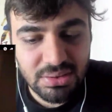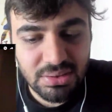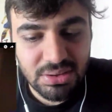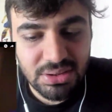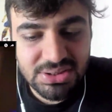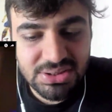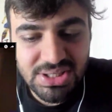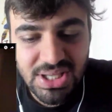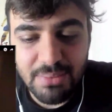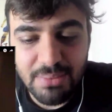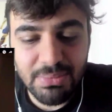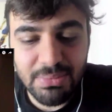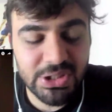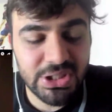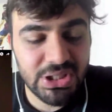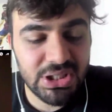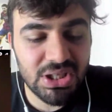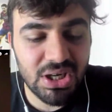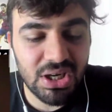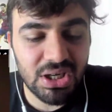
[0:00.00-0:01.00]
See, I'm gonna
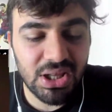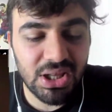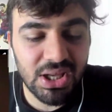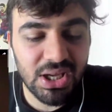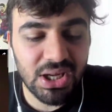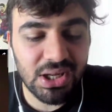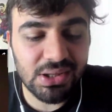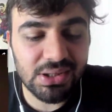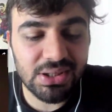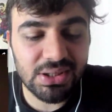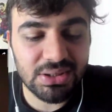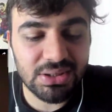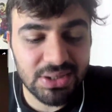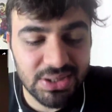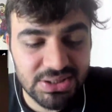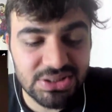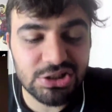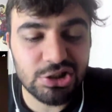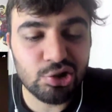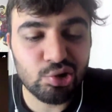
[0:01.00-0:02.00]
need all of y'all to
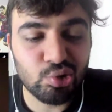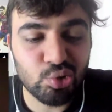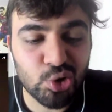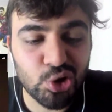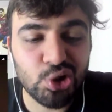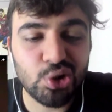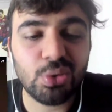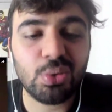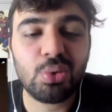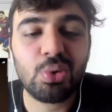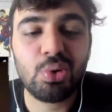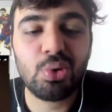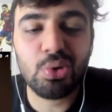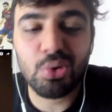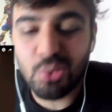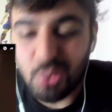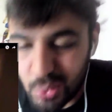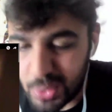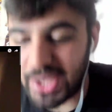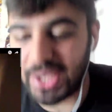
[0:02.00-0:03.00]
listen real
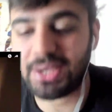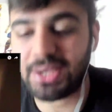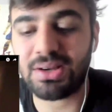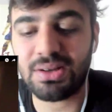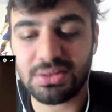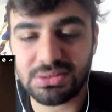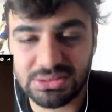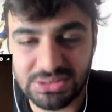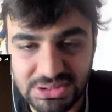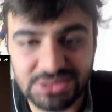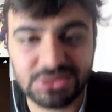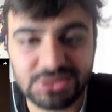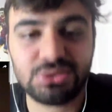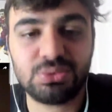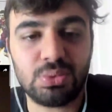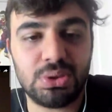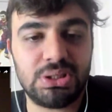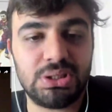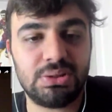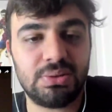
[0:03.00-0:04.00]
quick on this
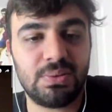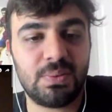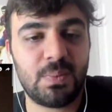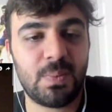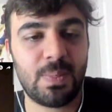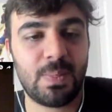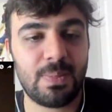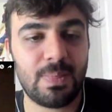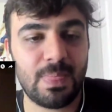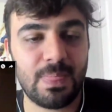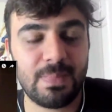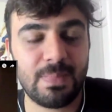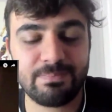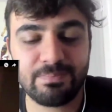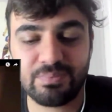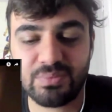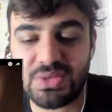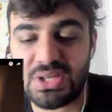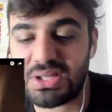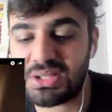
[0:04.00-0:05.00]
one.
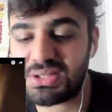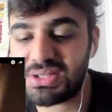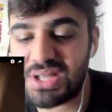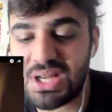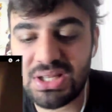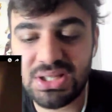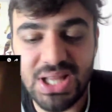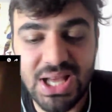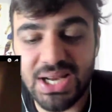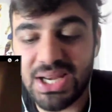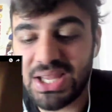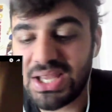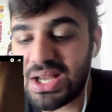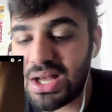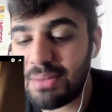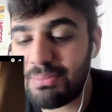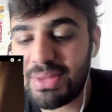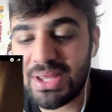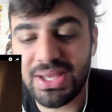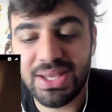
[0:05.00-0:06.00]
Because a lot of
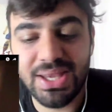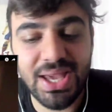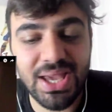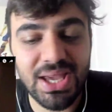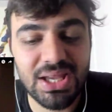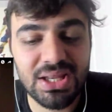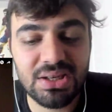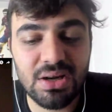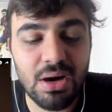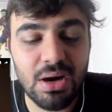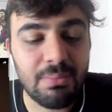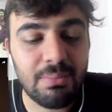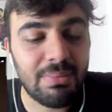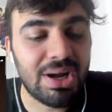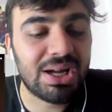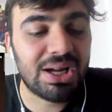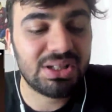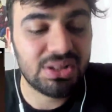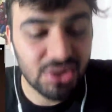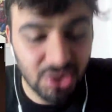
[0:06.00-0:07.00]
y'all been getting on
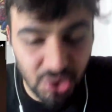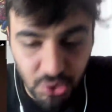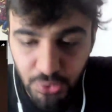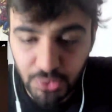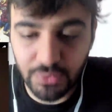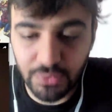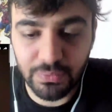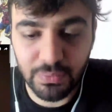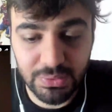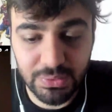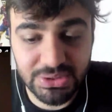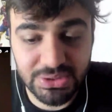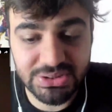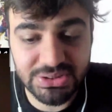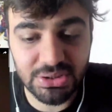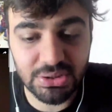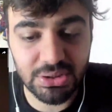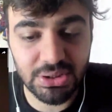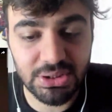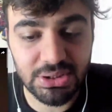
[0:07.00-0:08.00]
my nerve
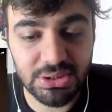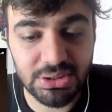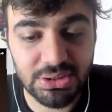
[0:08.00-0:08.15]
recently.